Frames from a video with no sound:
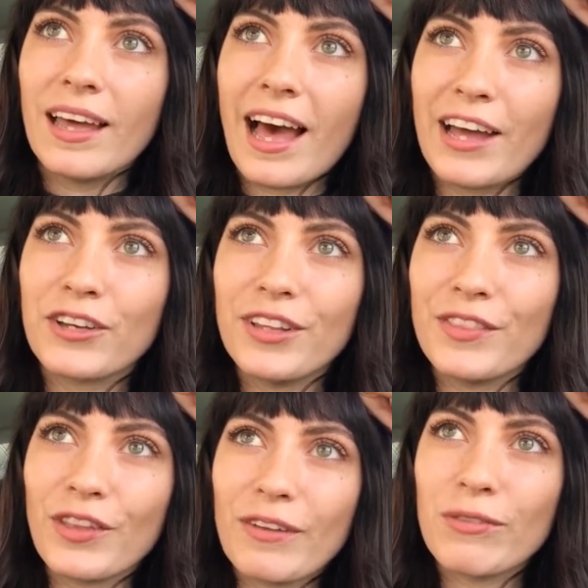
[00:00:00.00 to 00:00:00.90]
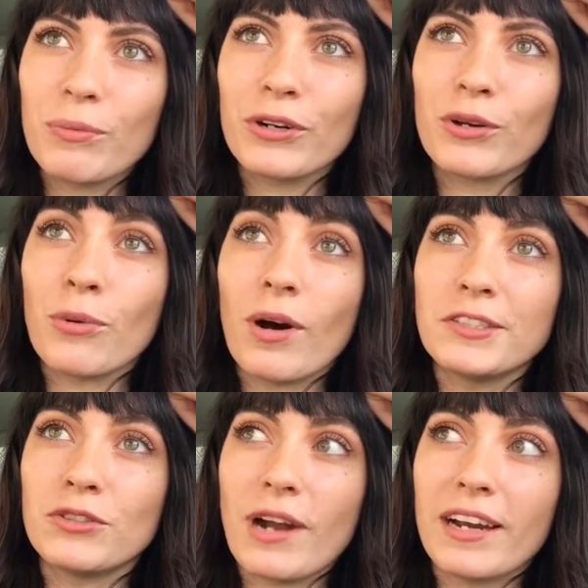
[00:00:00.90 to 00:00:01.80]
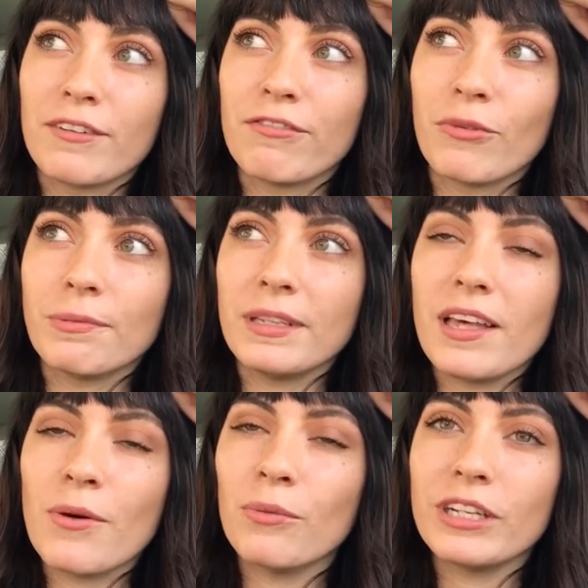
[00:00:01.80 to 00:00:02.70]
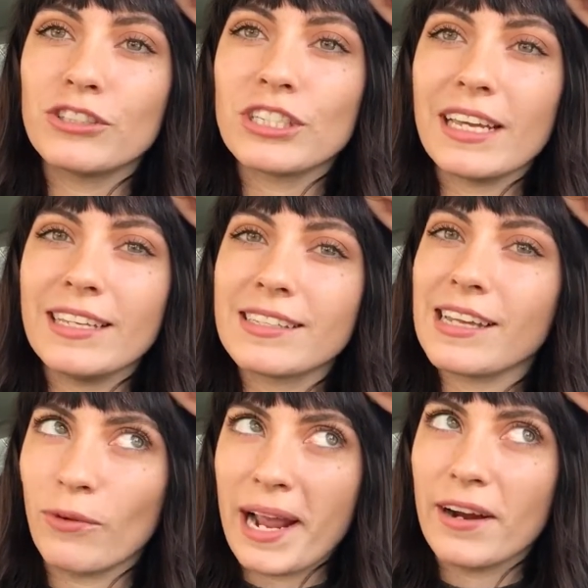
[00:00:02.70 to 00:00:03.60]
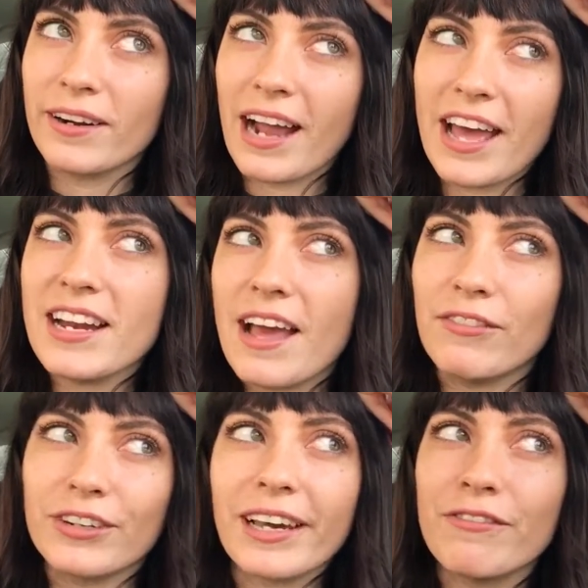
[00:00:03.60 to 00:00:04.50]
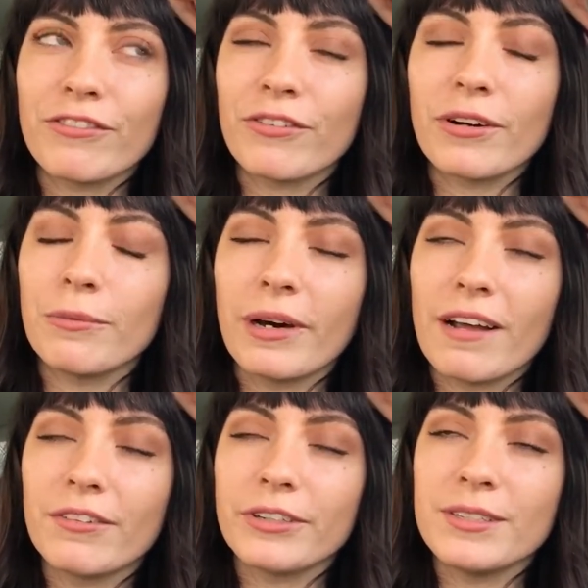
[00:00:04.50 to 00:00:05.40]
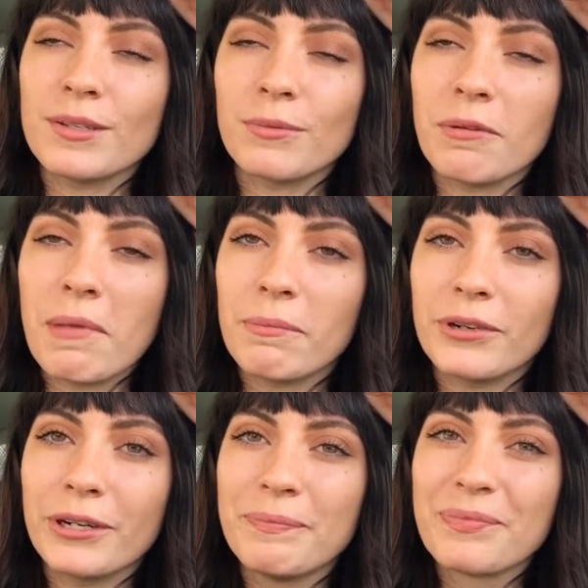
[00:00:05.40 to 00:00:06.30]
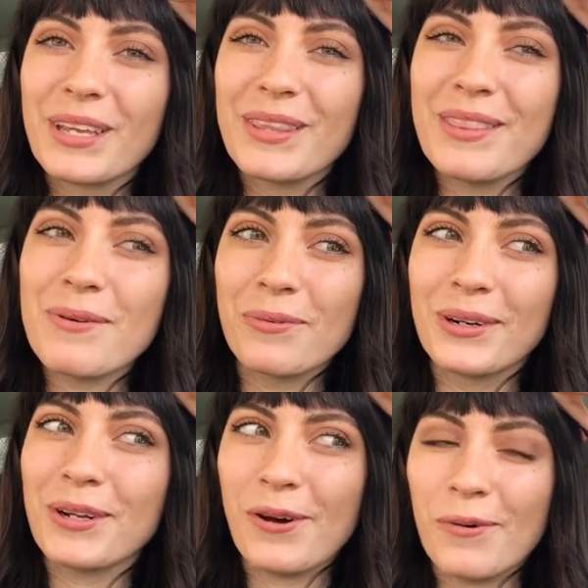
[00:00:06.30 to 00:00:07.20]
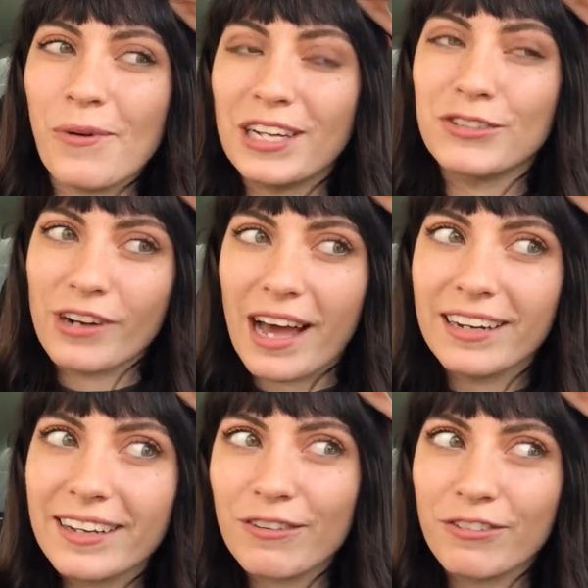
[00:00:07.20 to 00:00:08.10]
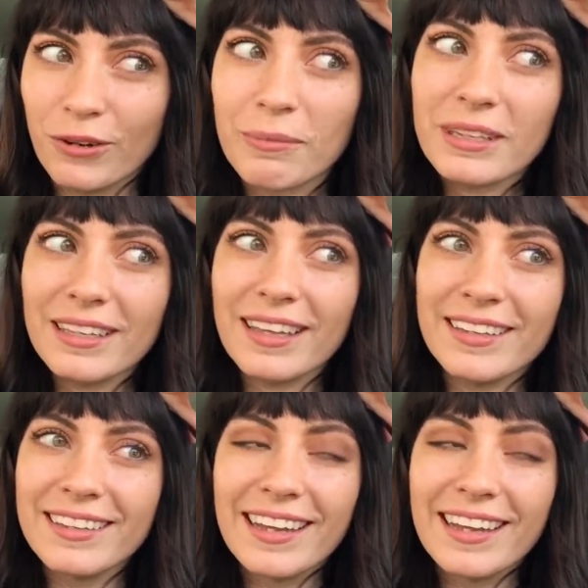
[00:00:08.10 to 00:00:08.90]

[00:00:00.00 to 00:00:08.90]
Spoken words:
I couldn't think of the word quadratic formula, which isn't rare. I never can, for whatever reason, remember the word quadratic formula.